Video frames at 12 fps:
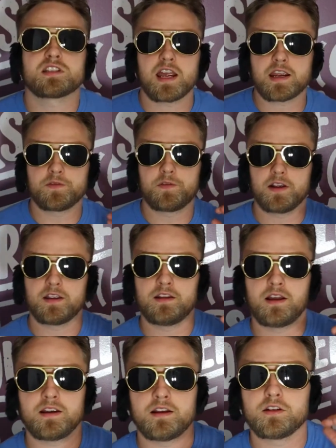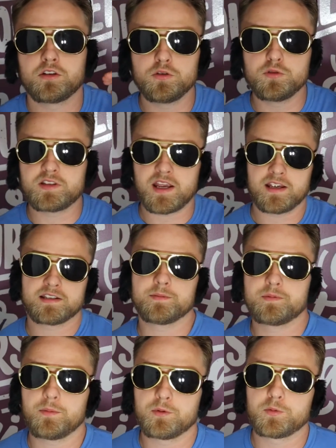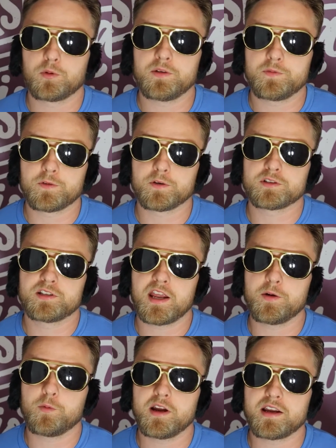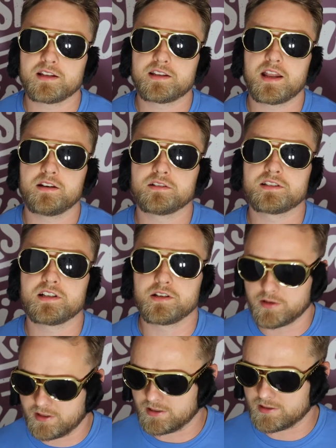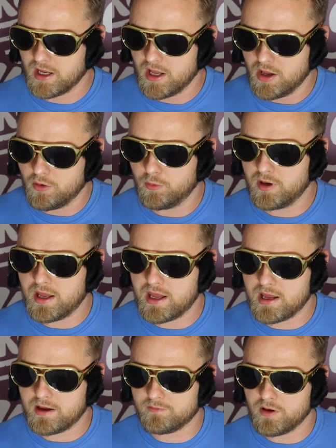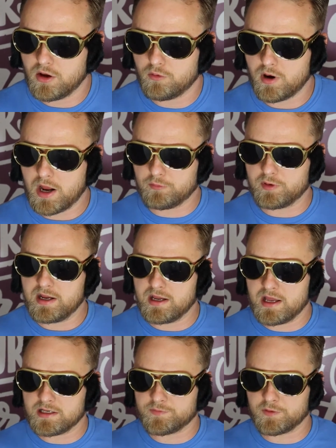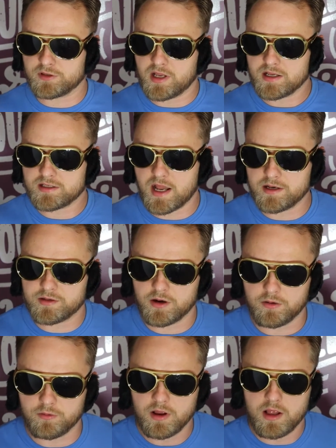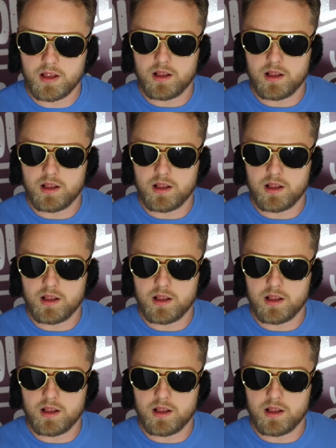Second fight of the night, Tuesday, September 21st, Dana White Contender Series. We have Rodrigues versus Santo.